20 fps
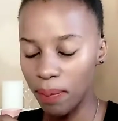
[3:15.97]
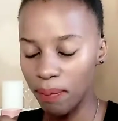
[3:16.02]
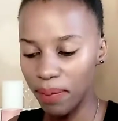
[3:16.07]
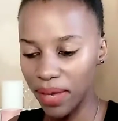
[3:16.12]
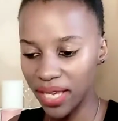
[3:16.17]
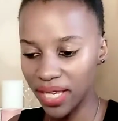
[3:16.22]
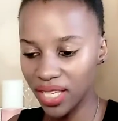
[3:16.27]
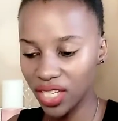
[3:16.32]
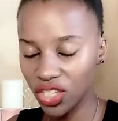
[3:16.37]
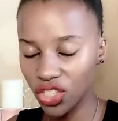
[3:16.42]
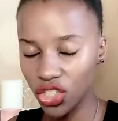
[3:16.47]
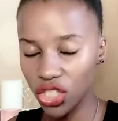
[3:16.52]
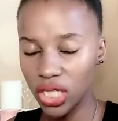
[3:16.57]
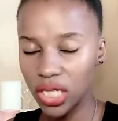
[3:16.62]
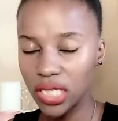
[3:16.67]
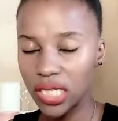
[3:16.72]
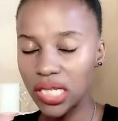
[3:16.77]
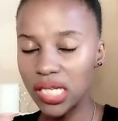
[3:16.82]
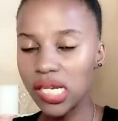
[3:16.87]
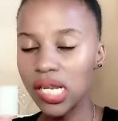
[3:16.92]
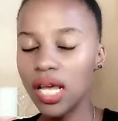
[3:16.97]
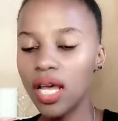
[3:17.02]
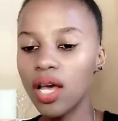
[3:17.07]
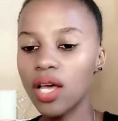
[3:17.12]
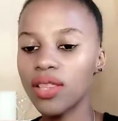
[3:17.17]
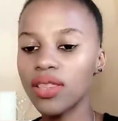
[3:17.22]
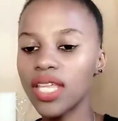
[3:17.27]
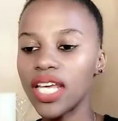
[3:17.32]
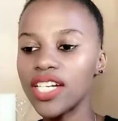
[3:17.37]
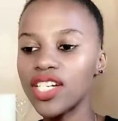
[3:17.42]
banking sheet.
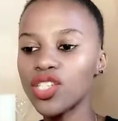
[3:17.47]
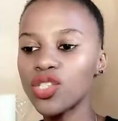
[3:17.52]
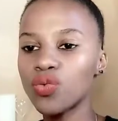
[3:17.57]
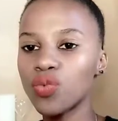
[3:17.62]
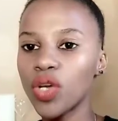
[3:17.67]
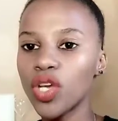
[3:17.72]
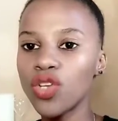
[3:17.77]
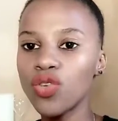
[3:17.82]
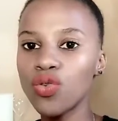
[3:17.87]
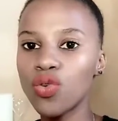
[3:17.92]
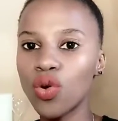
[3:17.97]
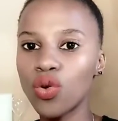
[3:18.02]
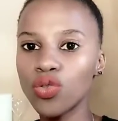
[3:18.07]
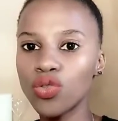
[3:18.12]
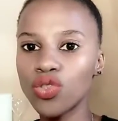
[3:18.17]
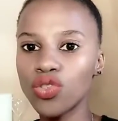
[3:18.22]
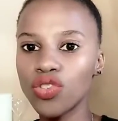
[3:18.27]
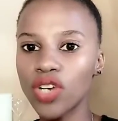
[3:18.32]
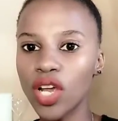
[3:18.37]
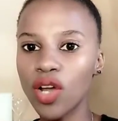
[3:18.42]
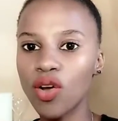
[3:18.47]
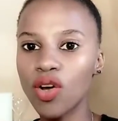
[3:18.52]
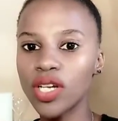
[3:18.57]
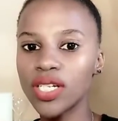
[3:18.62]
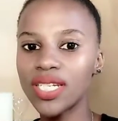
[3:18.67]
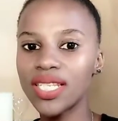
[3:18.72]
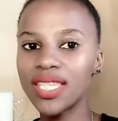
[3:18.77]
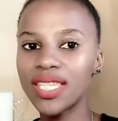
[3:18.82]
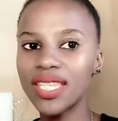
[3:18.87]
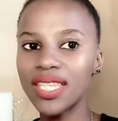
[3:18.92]
That is where you're going to
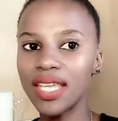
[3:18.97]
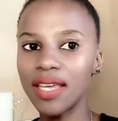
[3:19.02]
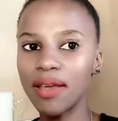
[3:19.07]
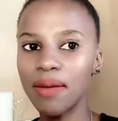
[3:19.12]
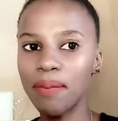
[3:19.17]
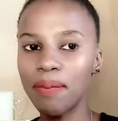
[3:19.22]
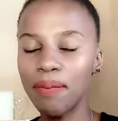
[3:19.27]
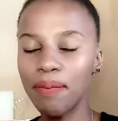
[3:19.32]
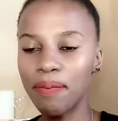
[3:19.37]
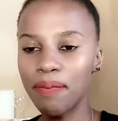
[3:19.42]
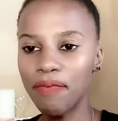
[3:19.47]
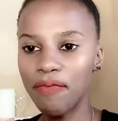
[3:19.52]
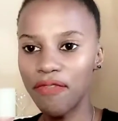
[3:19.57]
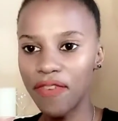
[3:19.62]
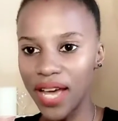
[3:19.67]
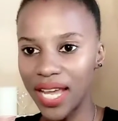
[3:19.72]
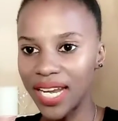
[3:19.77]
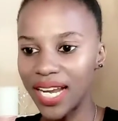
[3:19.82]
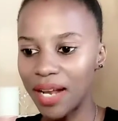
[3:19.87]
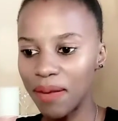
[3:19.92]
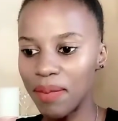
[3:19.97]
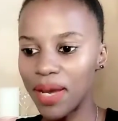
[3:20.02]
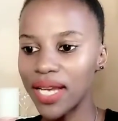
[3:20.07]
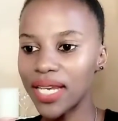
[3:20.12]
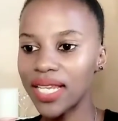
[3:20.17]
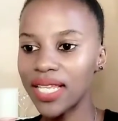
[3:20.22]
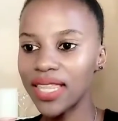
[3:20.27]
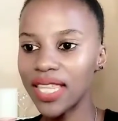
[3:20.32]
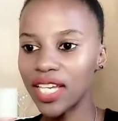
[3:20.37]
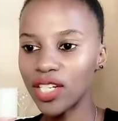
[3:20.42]
record the final
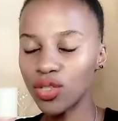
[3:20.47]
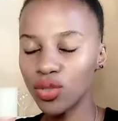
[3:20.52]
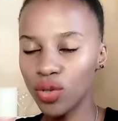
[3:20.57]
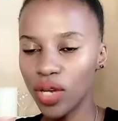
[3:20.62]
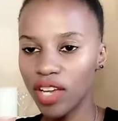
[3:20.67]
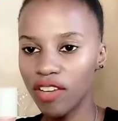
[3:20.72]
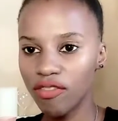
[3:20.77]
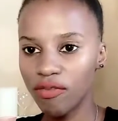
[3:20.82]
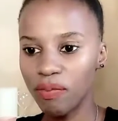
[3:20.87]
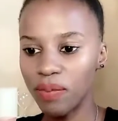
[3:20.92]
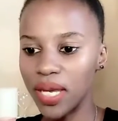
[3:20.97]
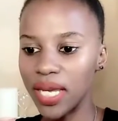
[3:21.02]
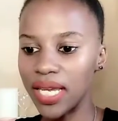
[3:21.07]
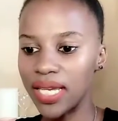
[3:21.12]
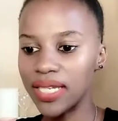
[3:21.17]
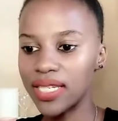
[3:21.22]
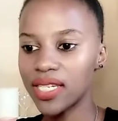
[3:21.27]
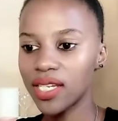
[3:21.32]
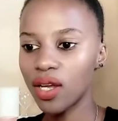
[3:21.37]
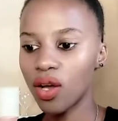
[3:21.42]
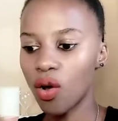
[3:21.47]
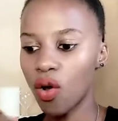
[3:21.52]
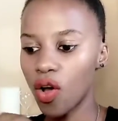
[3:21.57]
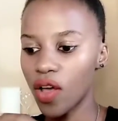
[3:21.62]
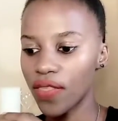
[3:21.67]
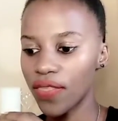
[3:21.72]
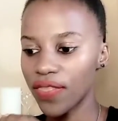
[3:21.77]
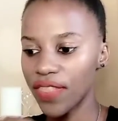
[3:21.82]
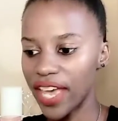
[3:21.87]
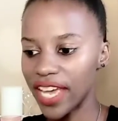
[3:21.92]
money that you have made
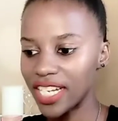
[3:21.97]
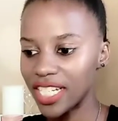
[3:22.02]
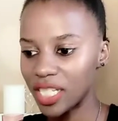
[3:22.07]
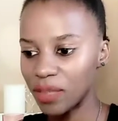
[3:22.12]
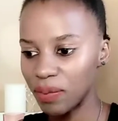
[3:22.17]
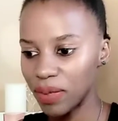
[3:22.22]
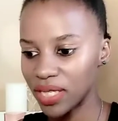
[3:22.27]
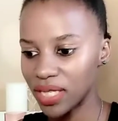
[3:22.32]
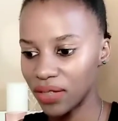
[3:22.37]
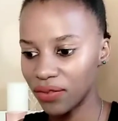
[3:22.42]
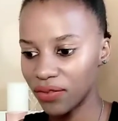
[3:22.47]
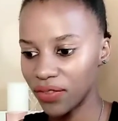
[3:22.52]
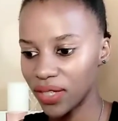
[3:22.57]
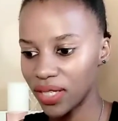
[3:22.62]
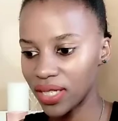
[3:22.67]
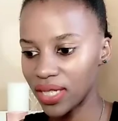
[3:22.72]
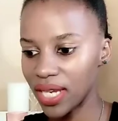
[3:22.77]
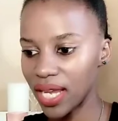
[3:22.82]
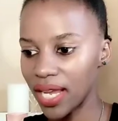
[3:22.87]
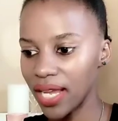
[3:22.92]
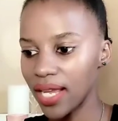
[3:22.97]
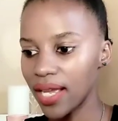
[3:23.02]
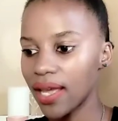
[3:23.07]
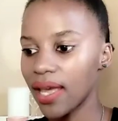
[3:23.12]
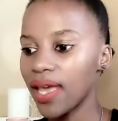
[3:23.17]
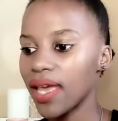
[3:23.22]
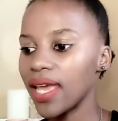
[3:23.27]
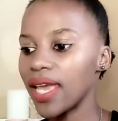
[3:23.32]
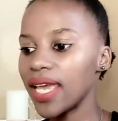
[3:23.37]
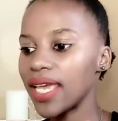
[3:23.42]
on that specific day.
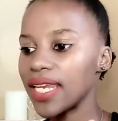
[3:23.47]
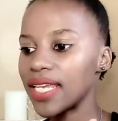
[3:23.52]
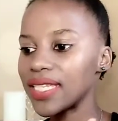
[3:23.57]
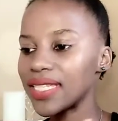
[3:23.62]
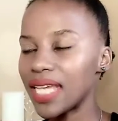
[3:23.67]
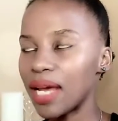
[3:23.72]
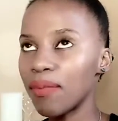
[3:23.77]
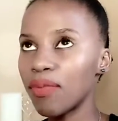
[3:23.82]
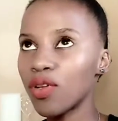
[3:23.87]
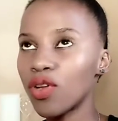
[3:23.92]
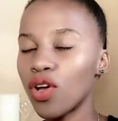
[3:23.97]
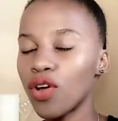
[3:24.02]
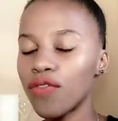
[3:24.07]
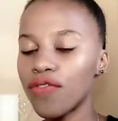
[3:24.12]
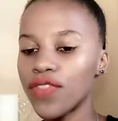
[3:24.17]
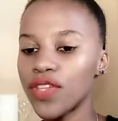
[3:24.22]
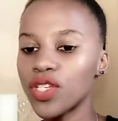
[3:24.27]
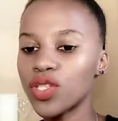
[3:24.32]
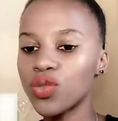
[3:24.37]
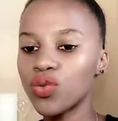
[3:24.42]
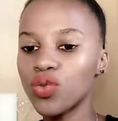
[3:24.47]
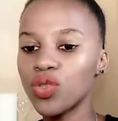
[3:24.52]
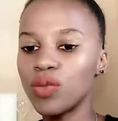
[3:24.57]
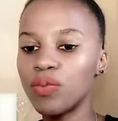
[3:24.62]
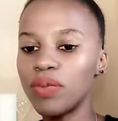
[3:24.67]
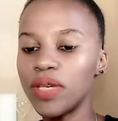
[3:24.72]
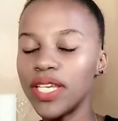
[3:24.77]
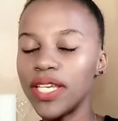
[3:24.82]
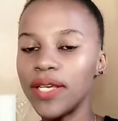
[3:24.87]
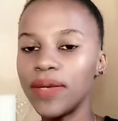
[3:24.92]
An example of this
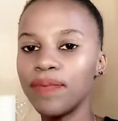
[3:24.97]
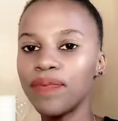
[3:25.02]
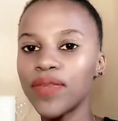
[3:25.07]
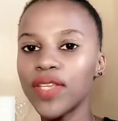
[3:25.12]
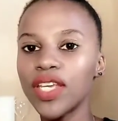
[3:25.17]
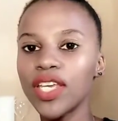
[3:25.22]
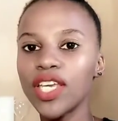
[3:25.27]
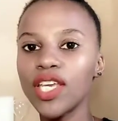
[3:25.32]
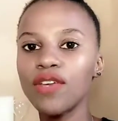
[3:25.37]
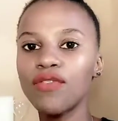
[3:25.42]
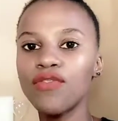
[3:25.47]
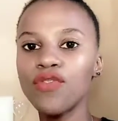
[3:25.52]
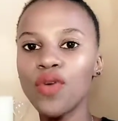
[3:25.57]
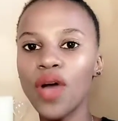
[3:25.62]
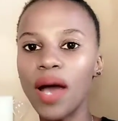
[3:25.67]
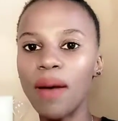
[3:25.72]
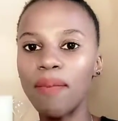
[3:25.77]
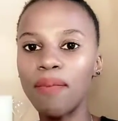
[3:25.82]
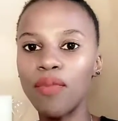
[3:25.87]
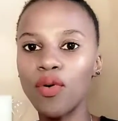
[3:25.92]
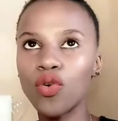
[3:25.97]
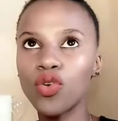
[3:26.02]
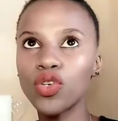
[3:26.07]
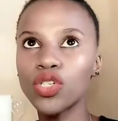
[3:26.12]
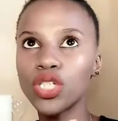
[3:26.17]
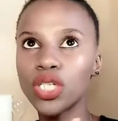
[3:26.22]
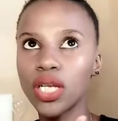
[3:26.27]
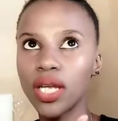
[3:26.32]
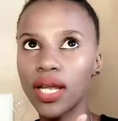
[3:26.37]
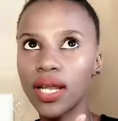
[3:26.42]
would be if you are
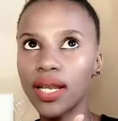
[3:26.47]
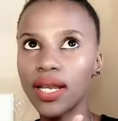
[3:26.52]
booked